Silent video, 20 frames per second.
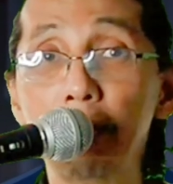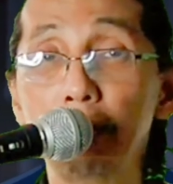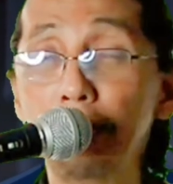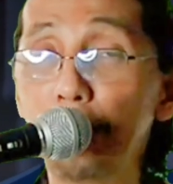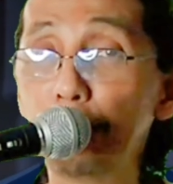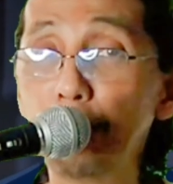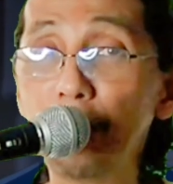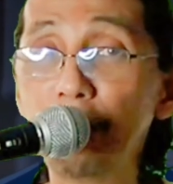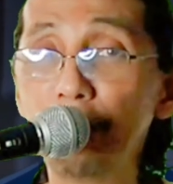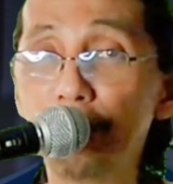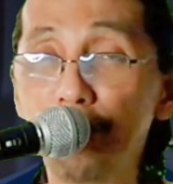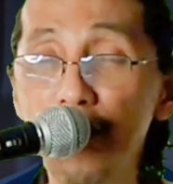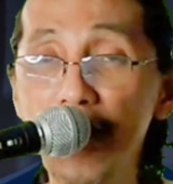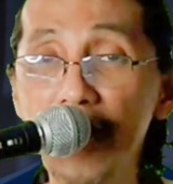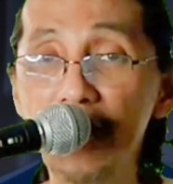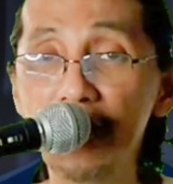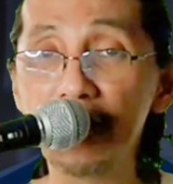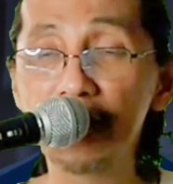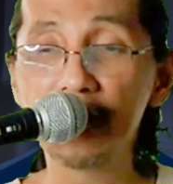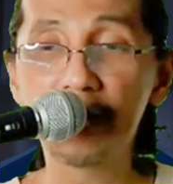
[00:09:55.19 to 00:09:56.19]
Between
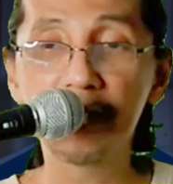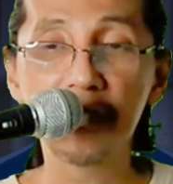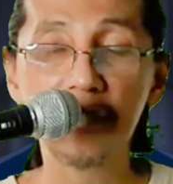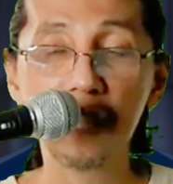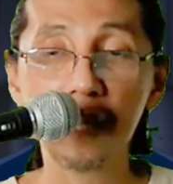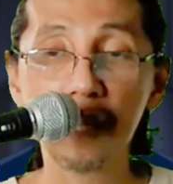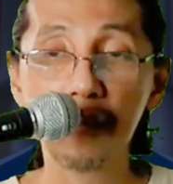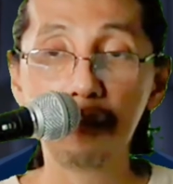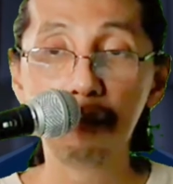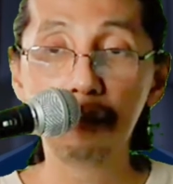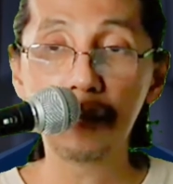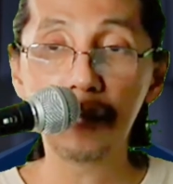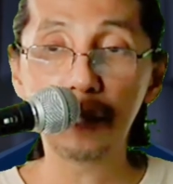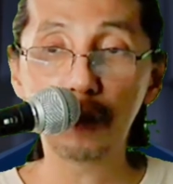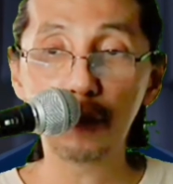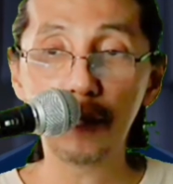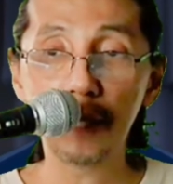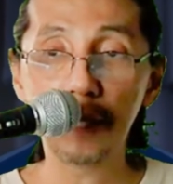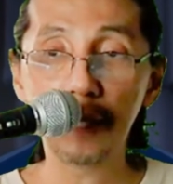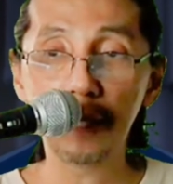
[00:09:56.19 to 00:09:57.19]
friends,
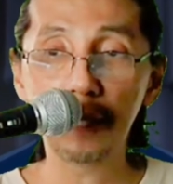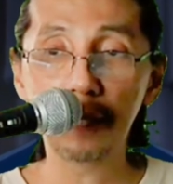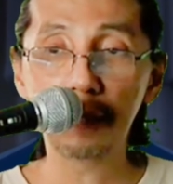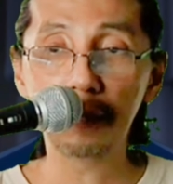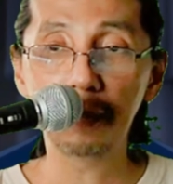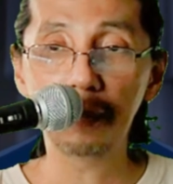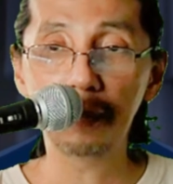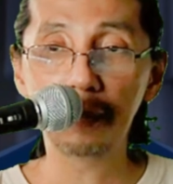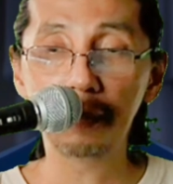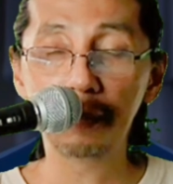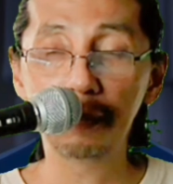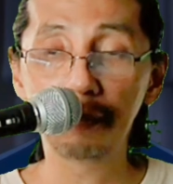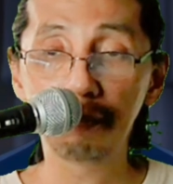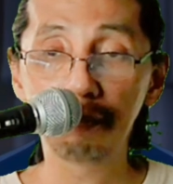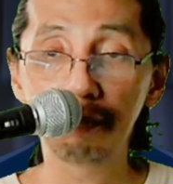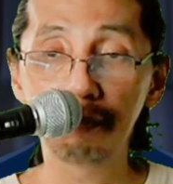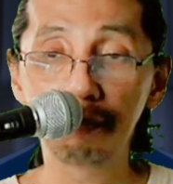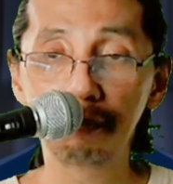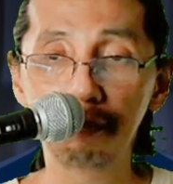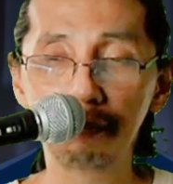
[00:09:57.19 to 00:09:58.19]
between,
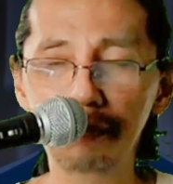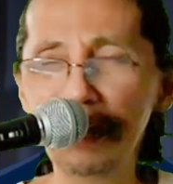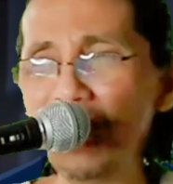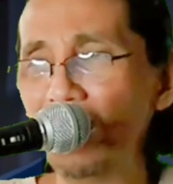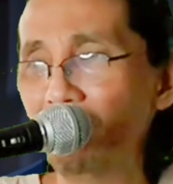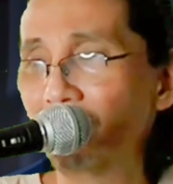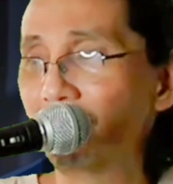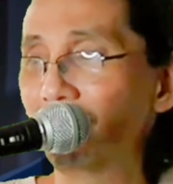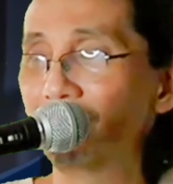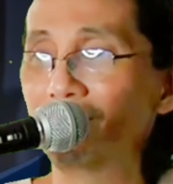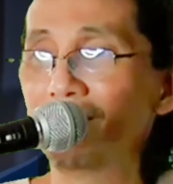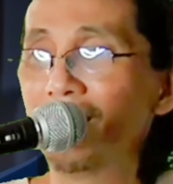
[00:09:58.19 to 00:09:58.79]
yeah.